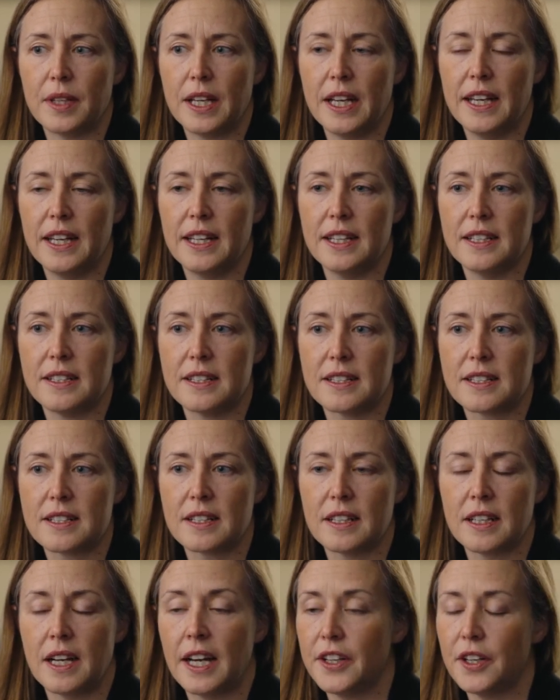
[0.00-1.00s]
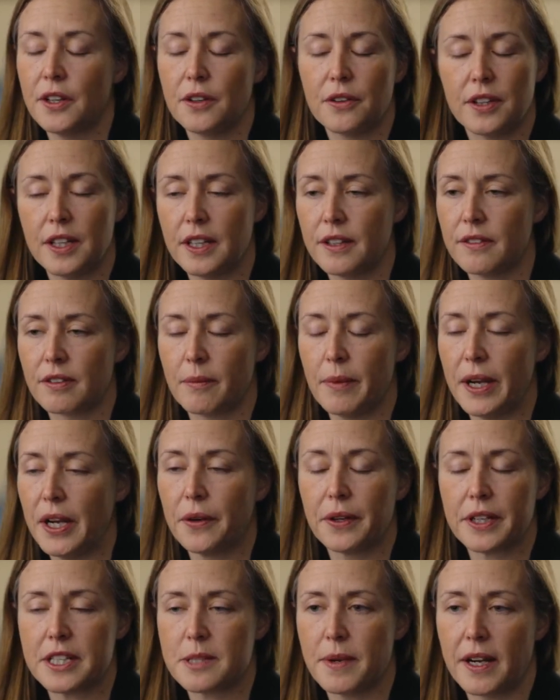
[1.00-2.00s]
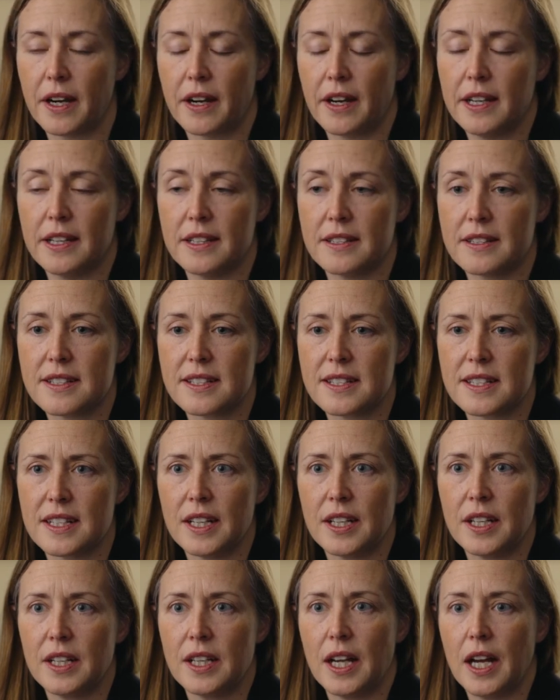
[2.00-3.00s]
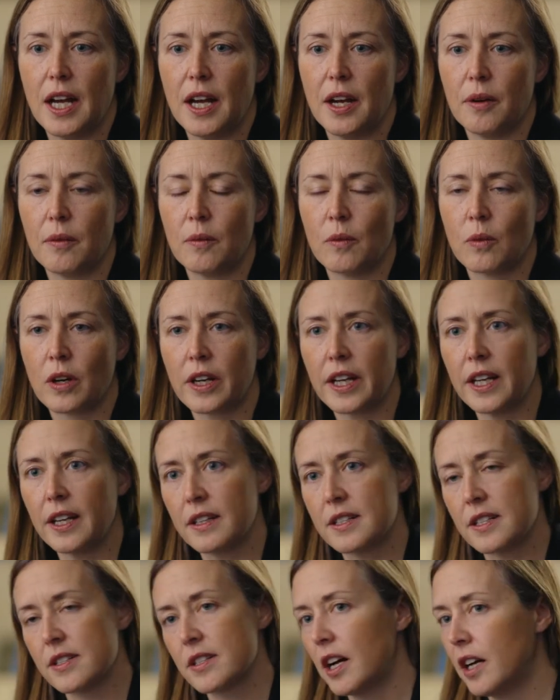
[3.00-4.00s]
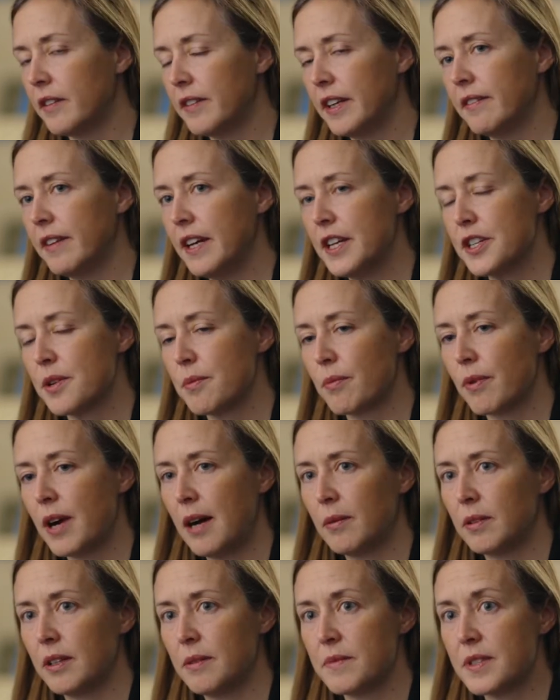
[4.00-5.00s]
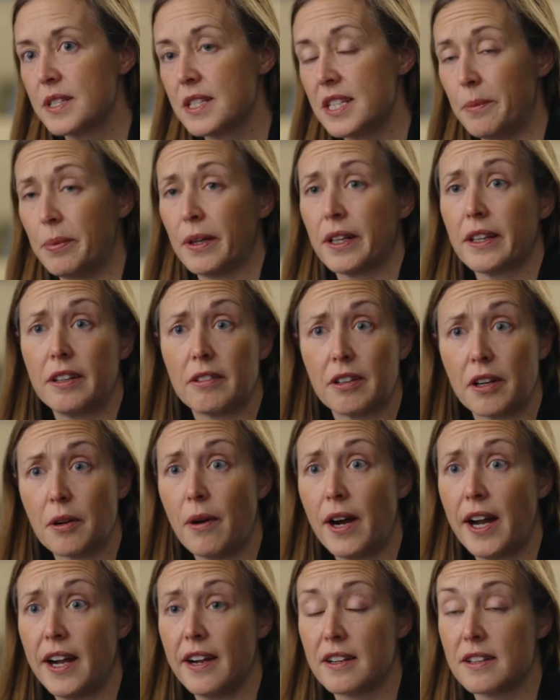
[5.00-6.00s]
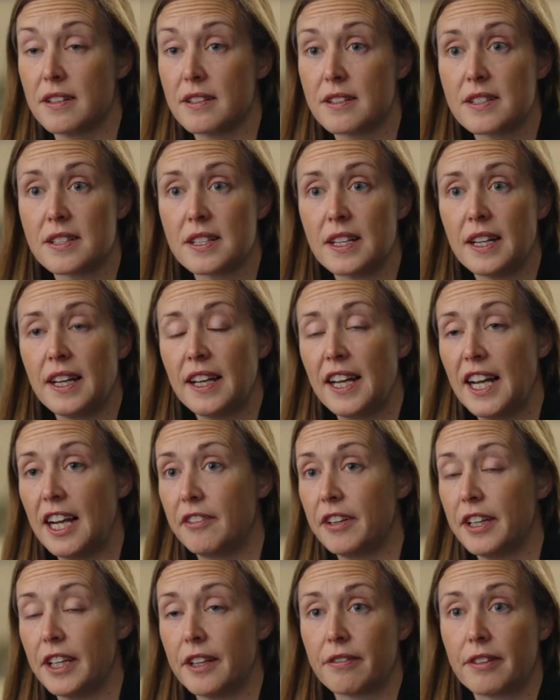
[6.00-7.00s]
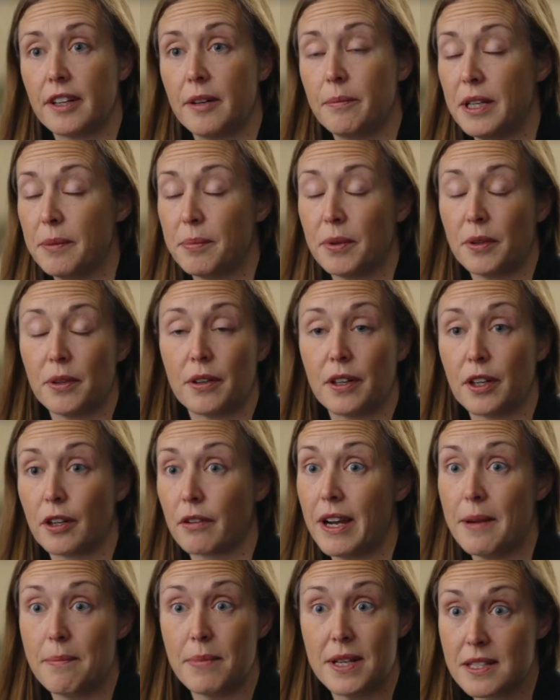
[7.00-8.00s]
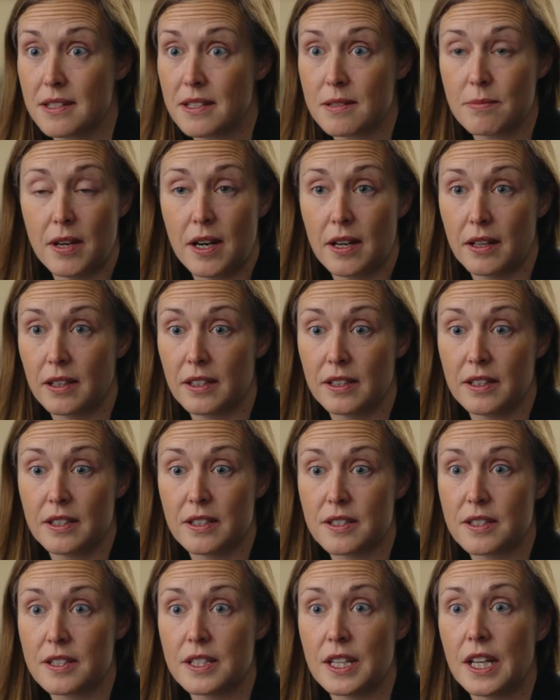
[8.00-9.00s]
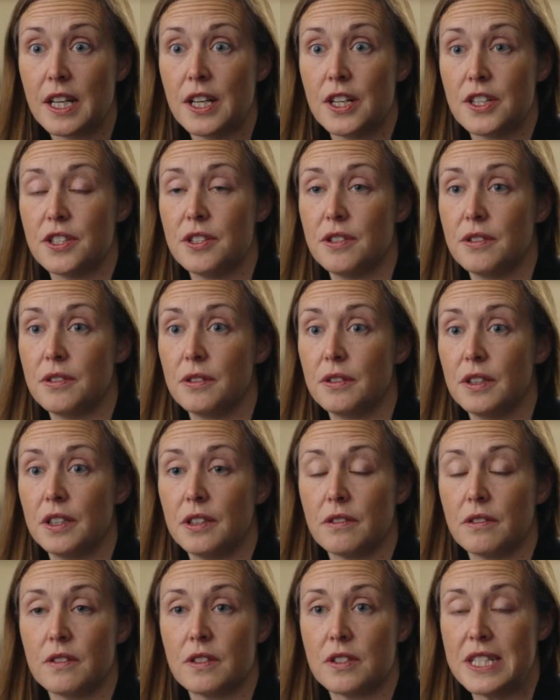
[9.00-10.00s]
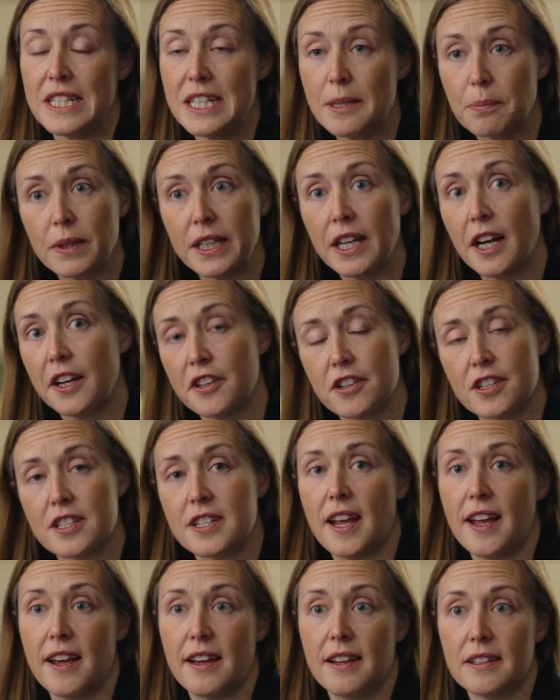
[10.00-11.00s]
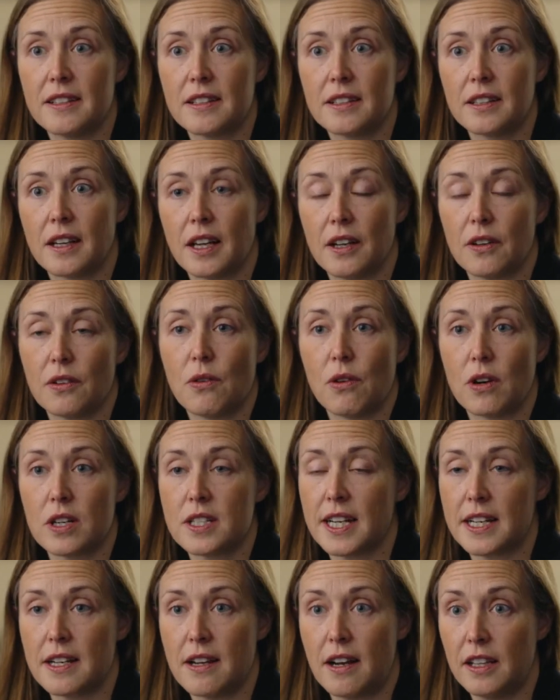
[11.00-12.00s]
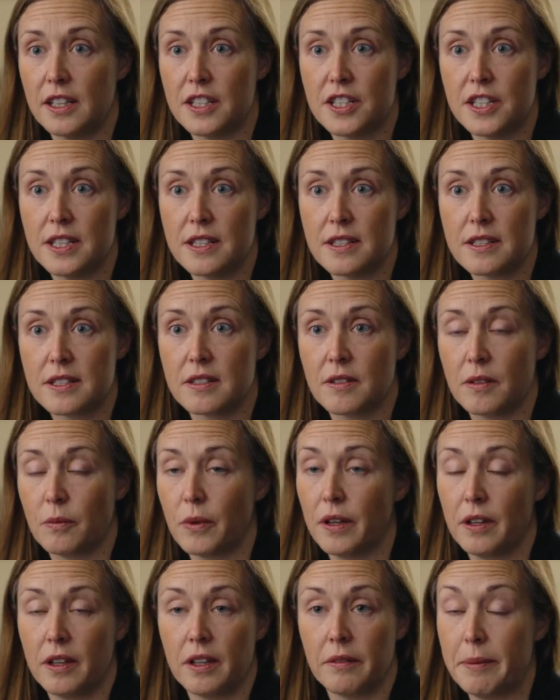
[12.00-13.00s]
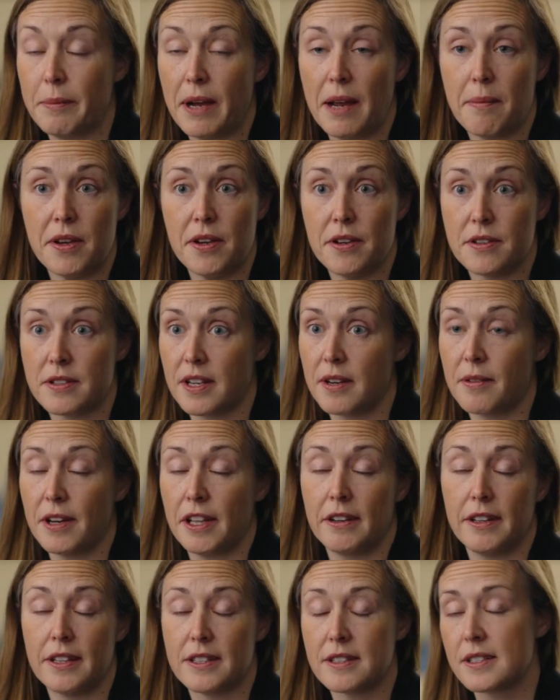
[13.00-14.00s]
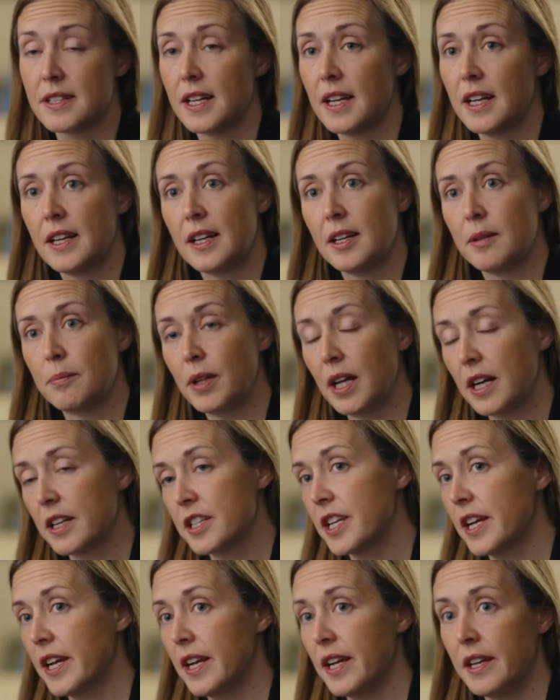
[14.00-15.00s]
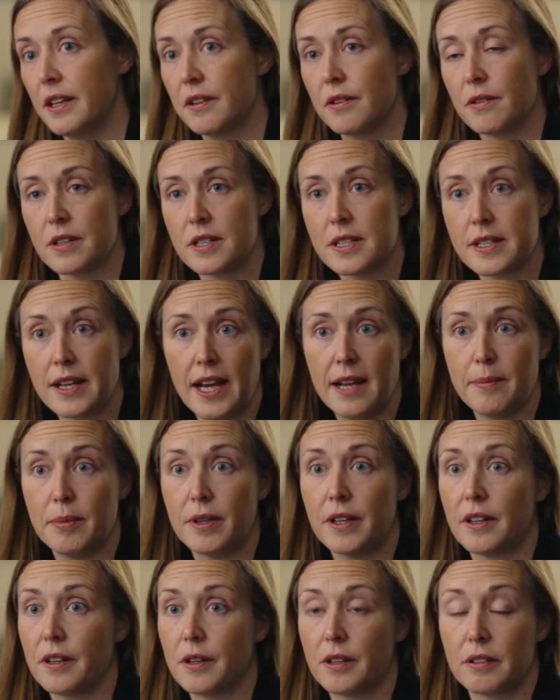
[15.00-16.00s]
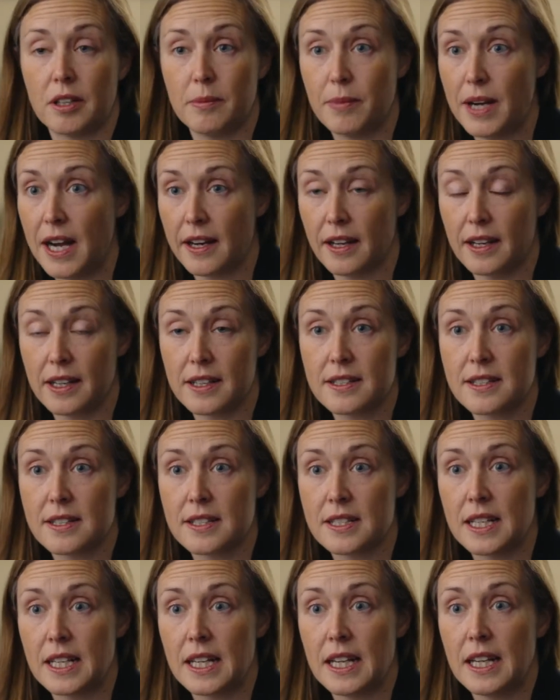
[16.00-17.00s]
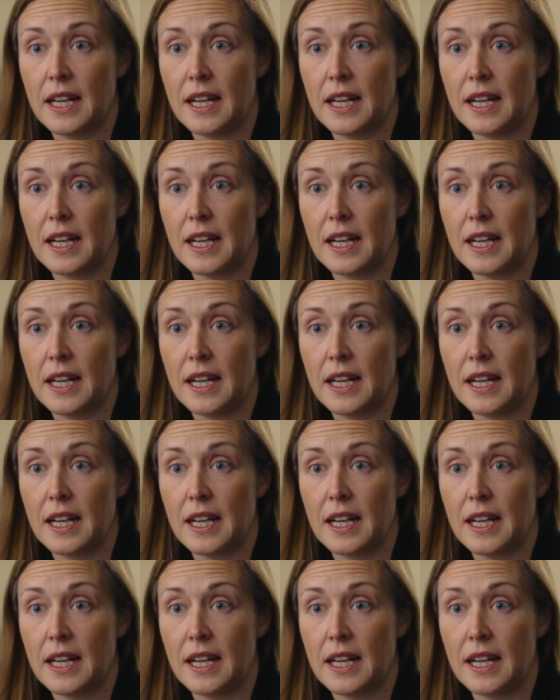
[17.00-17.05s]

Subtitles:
And I know that from my own experience, working to solve innovation problems typically requires everything from people who are great business modelers to deeply understand core technologies that we might be using, whether it's blockchain or cyber or robotics.